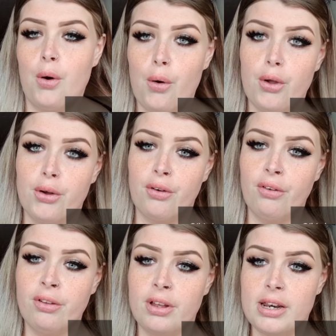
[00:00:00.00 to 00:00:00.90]

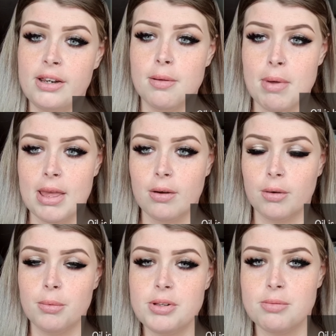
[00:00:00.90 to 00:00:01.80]
oil in the
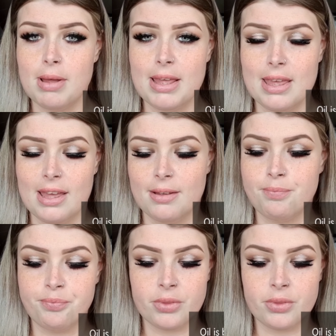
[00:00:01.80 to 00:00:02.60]
makeup to make it